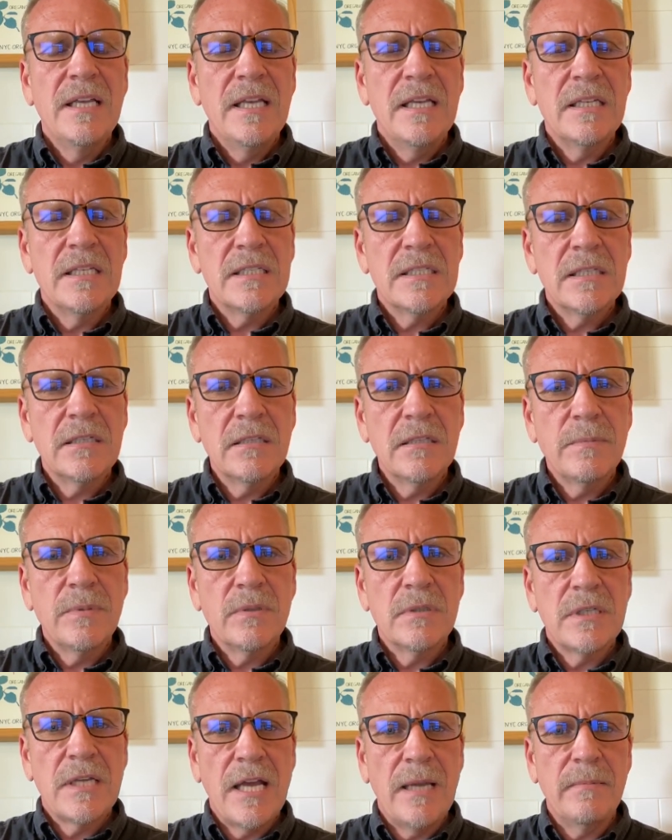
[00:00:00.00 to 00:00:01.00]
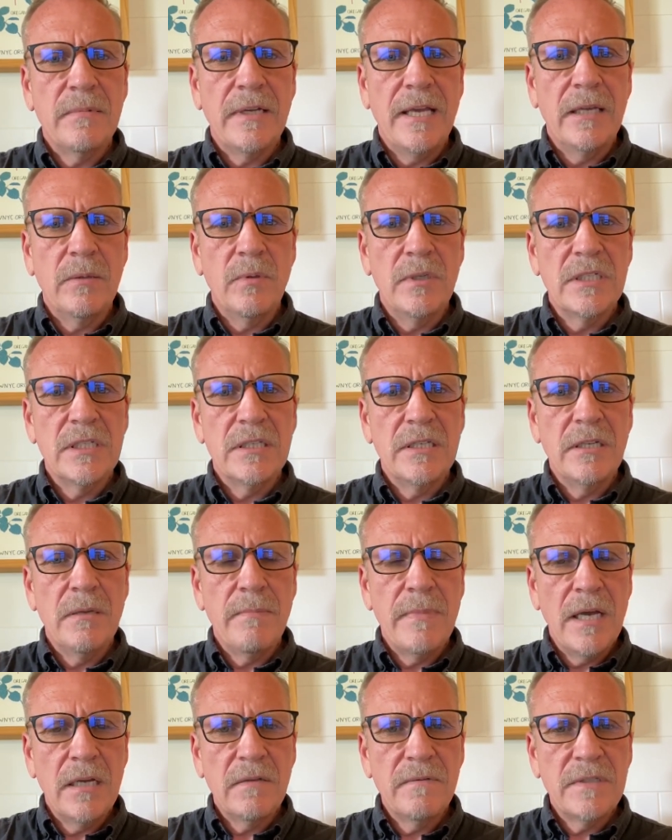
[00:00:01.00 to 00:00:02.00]
In a syllable-timed language, the
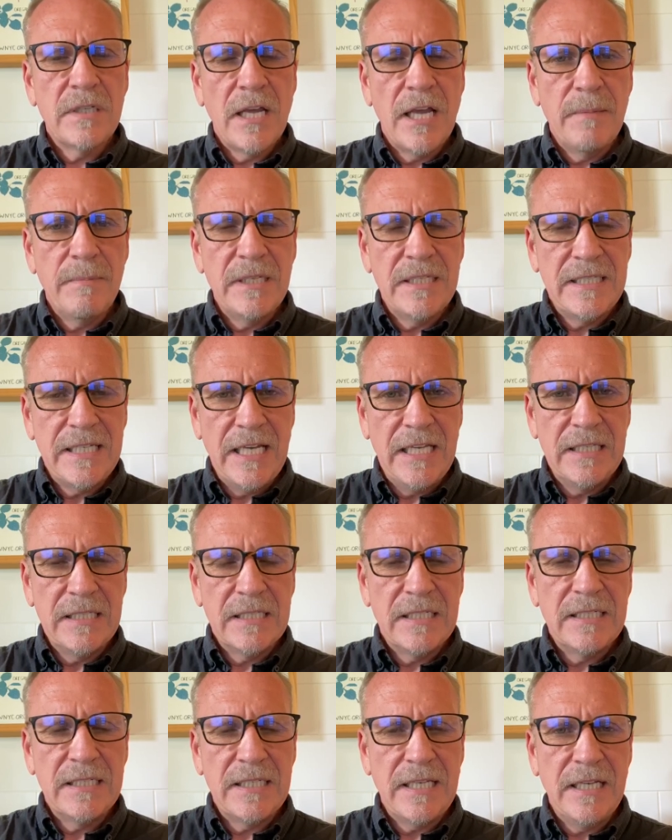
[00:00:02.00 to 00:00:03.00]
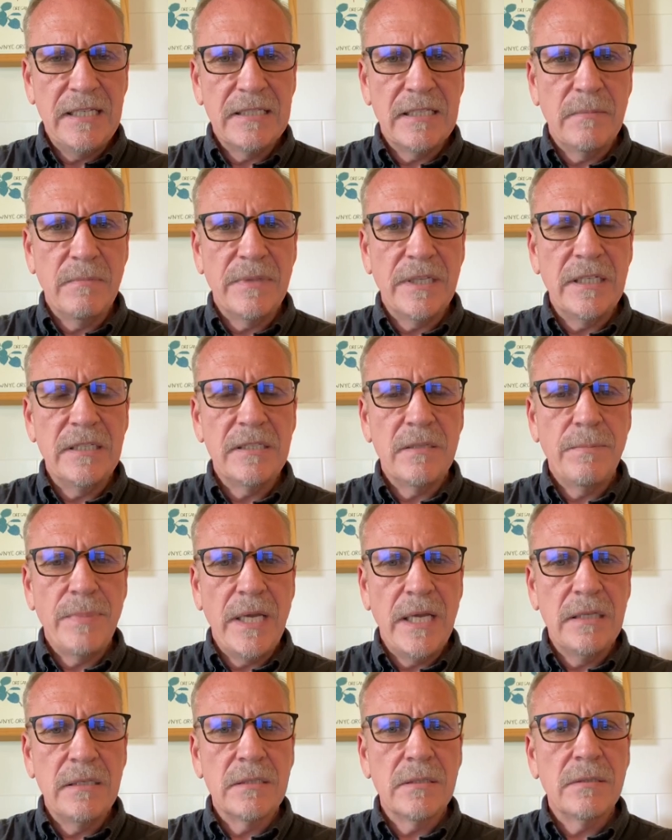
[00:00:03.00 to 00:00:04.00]
amount of time it takes to say something
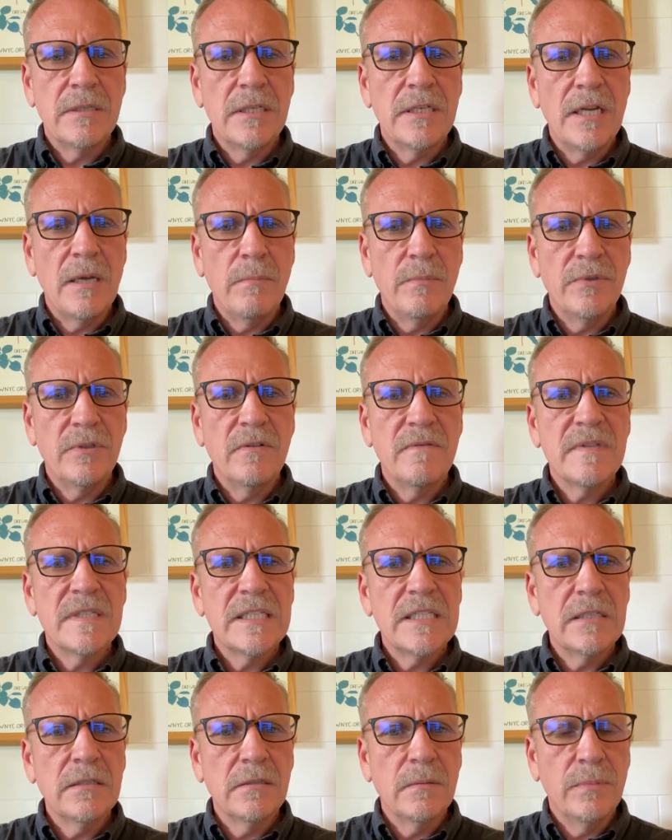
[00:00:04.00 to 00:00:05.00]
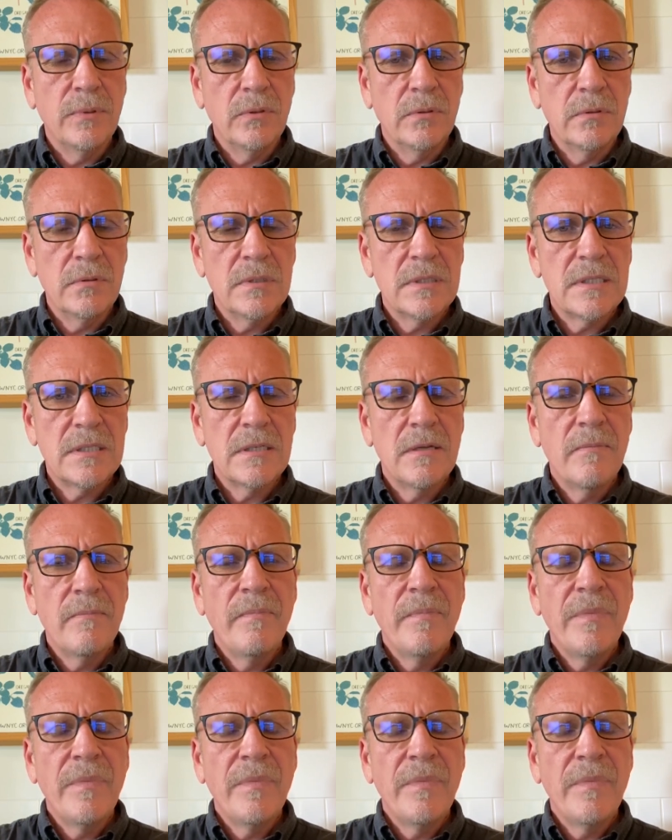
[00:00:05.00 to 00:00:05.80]
depends on the number of syllables.